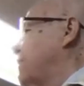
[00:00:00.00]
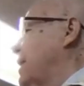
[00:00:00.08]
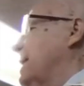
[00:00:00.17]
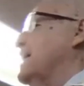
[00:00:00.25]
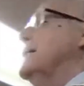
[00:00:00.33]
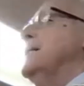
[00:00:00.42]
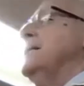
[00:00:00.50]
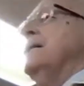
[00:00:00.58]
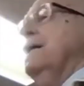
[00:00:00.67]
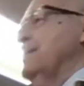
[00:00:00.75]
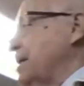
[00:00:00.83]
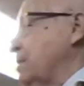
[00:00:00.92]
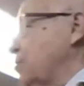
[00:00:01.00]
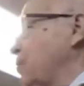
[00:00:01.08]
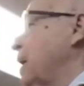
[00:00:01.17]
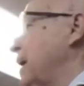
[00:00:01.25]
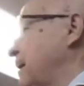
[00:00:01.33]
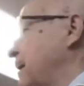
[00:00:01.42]
faith. And that's the
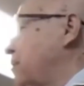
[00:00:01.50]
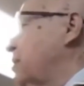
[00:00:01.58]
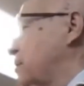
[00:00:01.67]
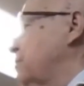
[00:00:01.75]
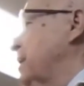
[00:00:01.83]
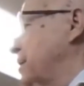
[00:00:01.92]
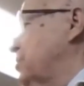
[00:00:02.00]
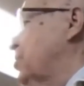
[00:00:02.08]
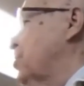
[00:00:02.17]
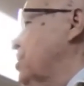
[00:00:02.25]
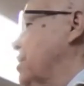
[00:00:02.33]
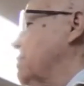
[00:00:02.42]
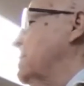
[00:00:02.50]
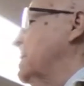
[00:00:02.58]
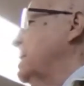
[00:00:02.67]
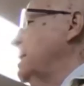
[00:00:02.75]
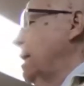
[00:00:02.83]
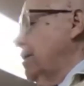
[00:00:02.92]
way it ought to be, shouldn't it?
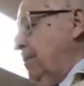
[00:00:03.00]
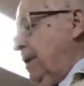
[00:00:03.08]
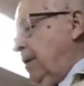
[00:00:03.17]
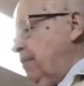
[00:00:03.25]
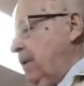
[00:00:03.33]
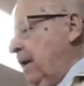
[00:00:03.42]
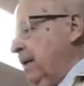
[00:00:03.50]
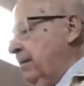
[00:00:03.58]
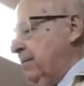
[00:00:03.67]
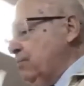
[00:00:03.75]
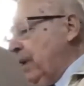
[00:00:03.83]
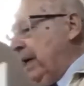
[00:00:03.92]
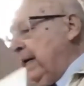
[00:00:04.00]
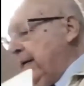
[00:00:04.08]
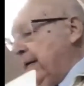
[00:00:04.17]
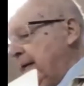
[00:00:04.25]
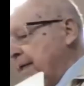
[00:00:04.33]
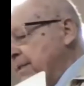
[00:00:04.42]
That, that's the way
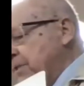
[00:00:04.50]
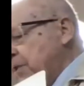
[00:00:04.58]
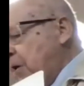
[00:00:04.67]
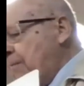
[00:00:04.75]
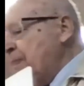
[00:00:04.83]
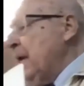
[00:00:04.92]
it is. So